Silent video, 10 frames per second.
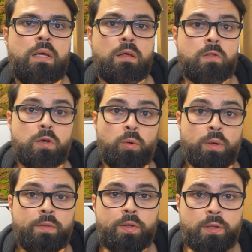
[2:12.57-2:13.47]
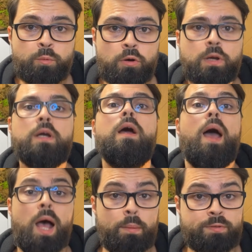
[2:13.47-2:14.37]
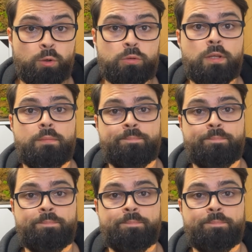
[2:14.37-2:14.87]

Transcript: So, did it work? Absolutely.